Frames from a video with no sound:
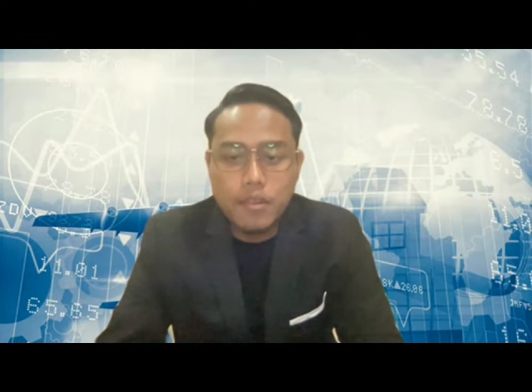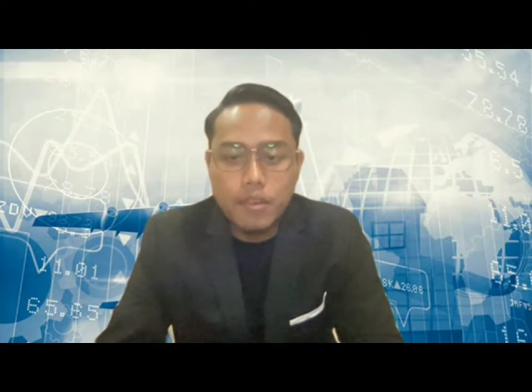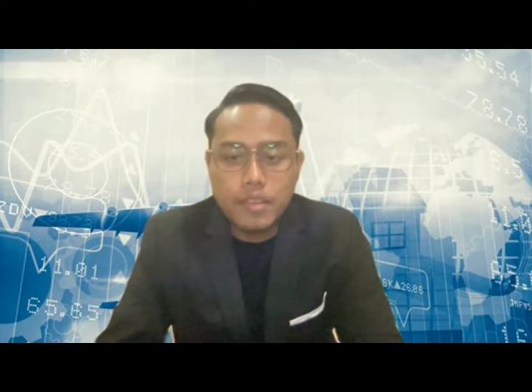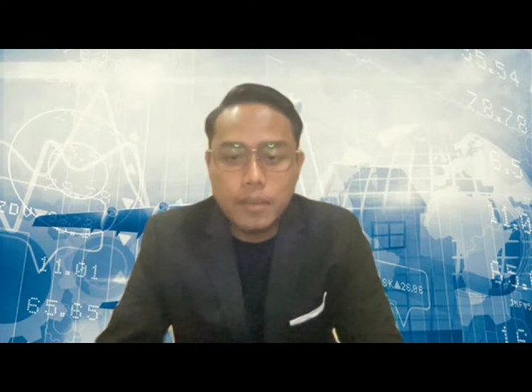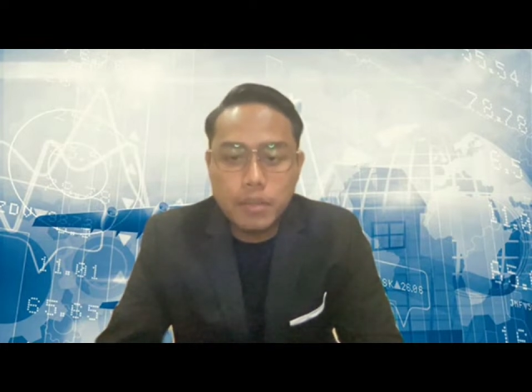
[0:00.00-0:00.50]

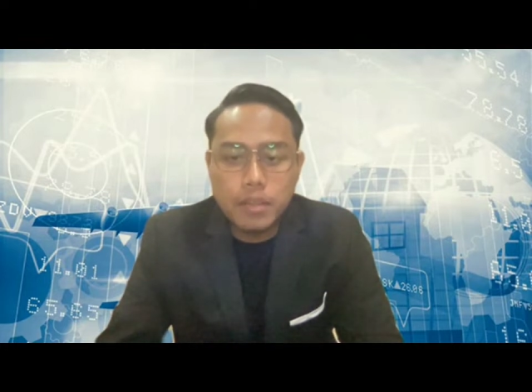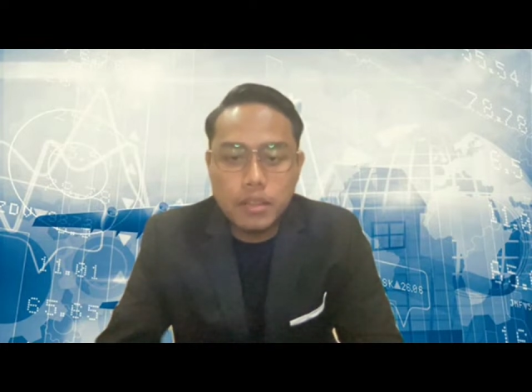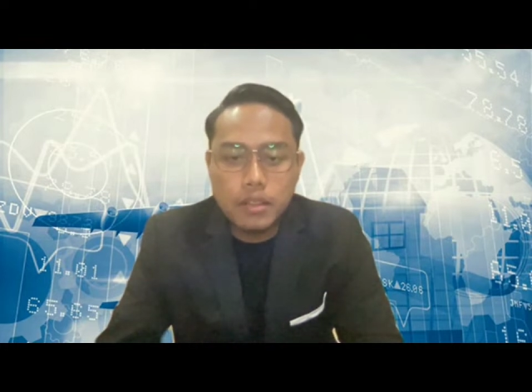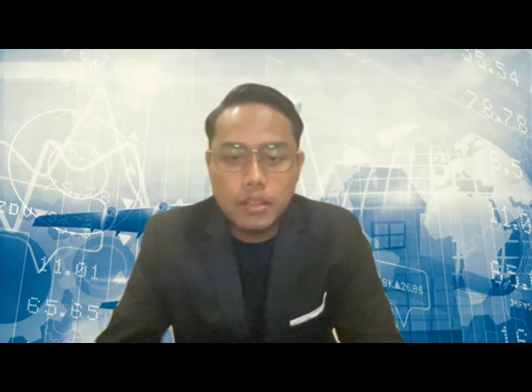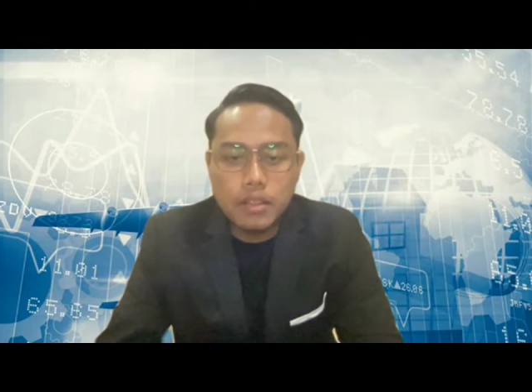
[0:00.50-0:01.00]
For
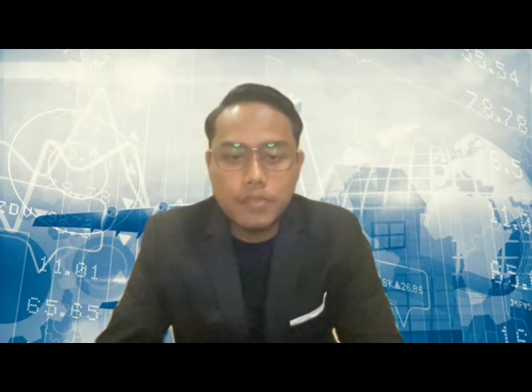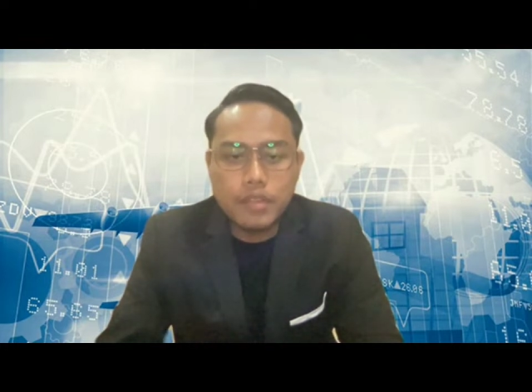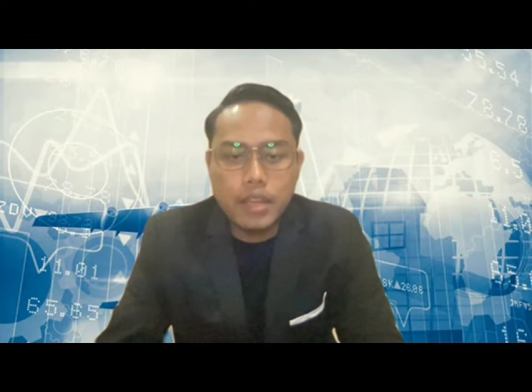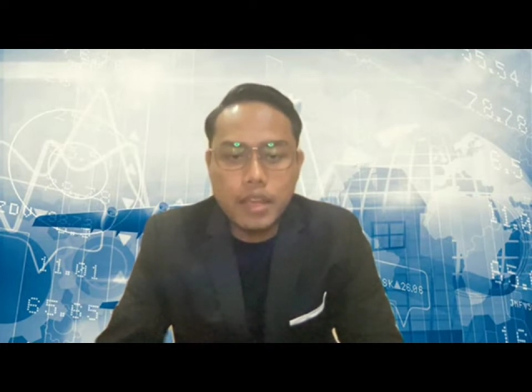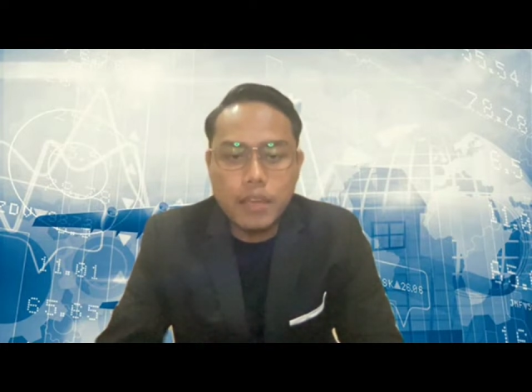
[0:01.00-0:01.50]
example, if
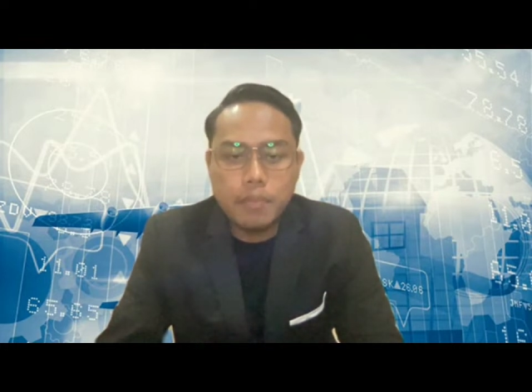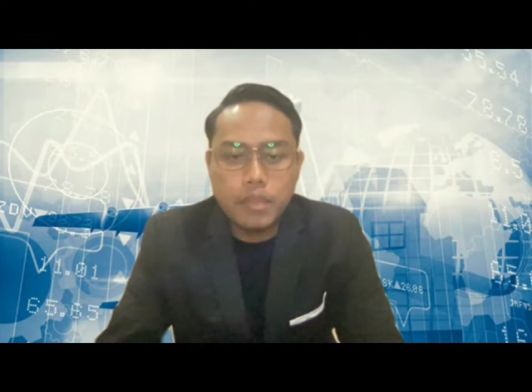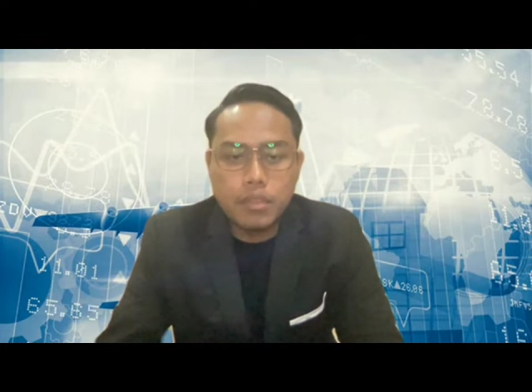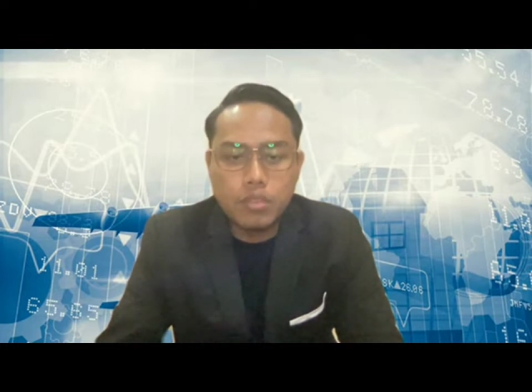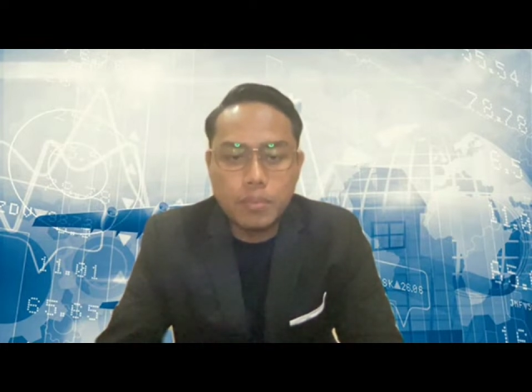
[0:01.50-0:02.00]
there
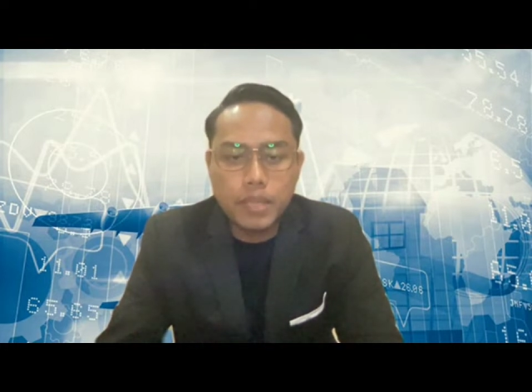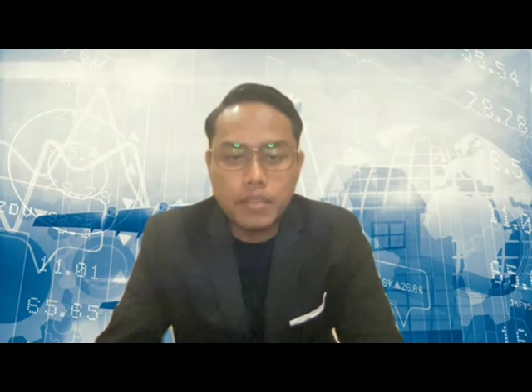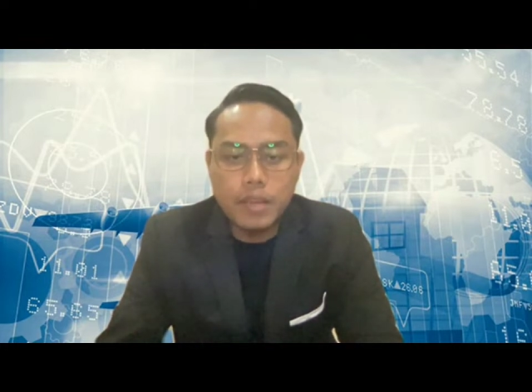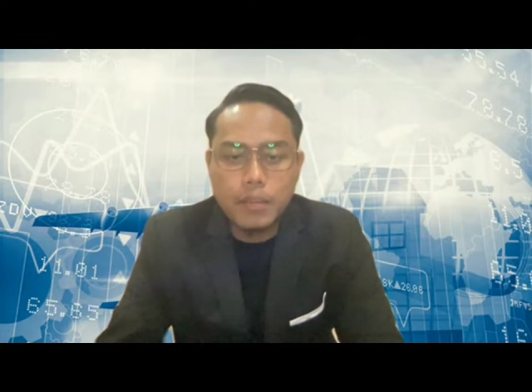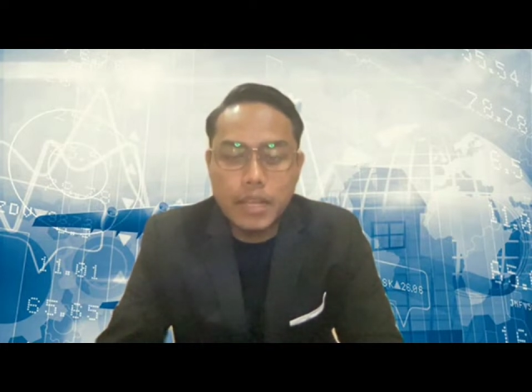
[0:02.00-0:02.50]
happened to
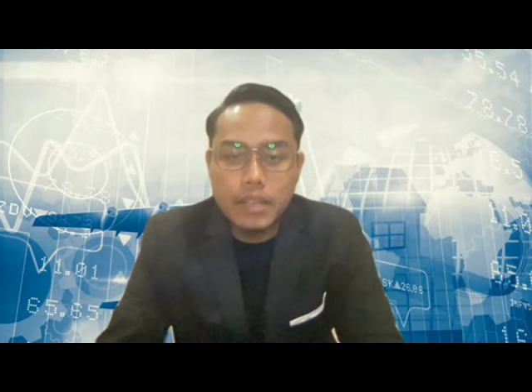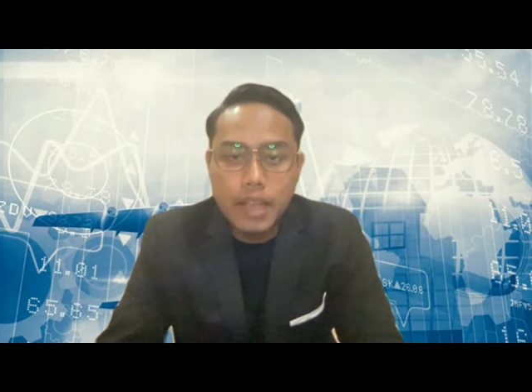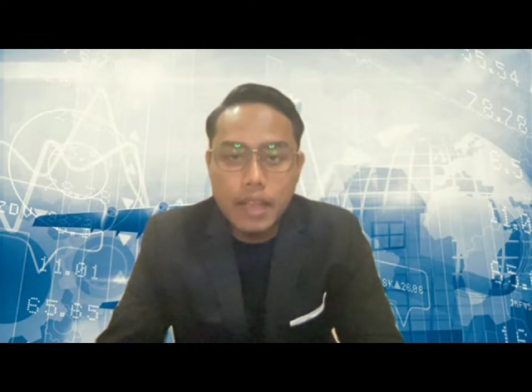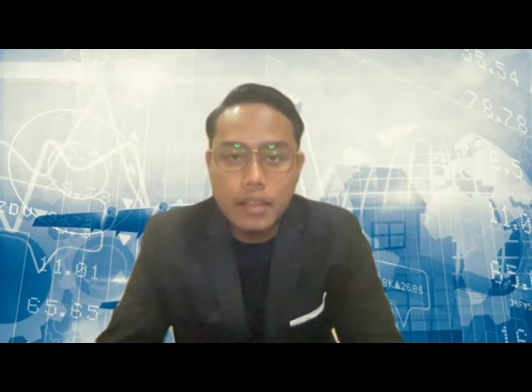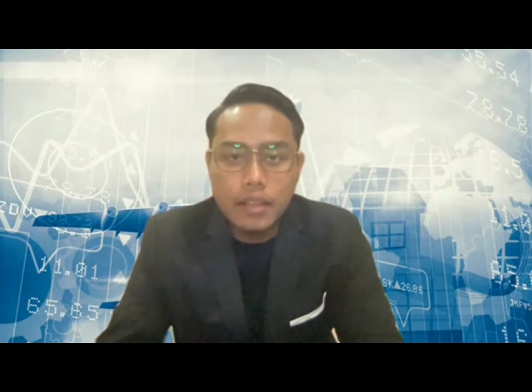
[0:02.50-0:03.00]
be a cyber
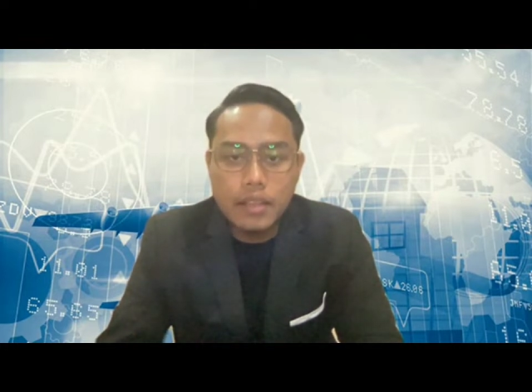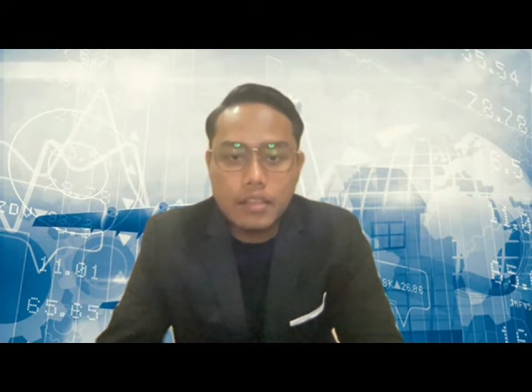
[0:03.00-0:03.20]
attack,